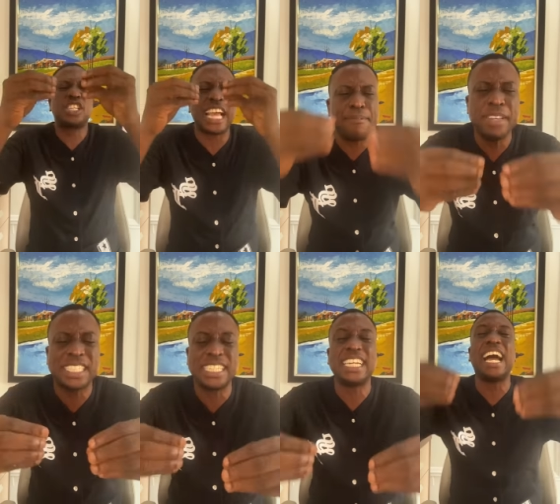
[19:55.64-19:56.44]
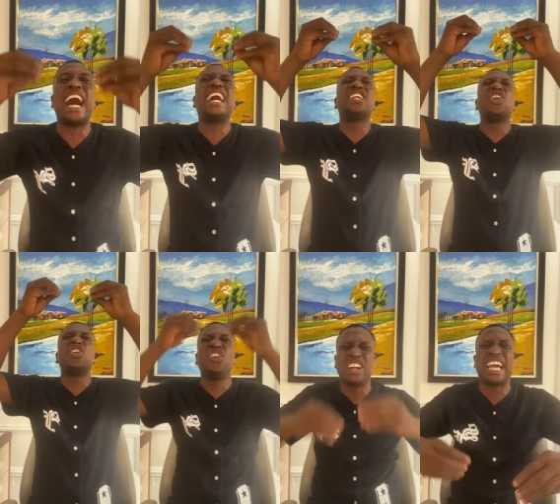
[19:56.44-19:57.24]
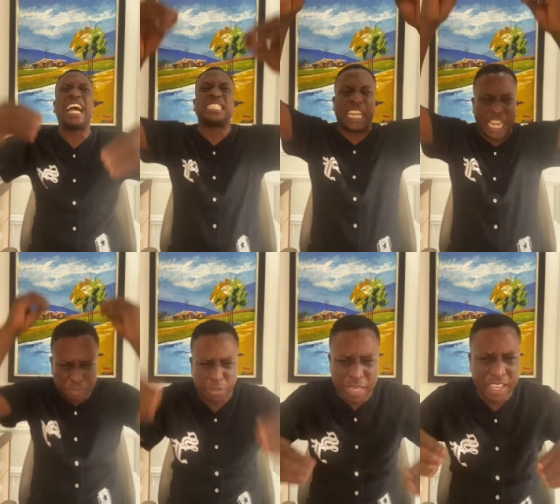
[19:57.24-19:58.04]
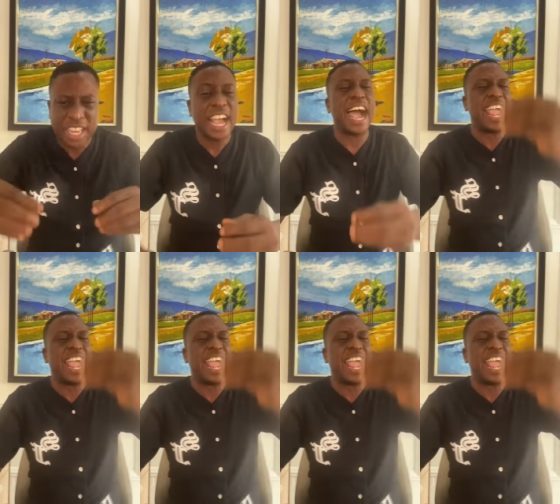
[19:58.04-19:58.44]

psalmist said, The Lord has helped me.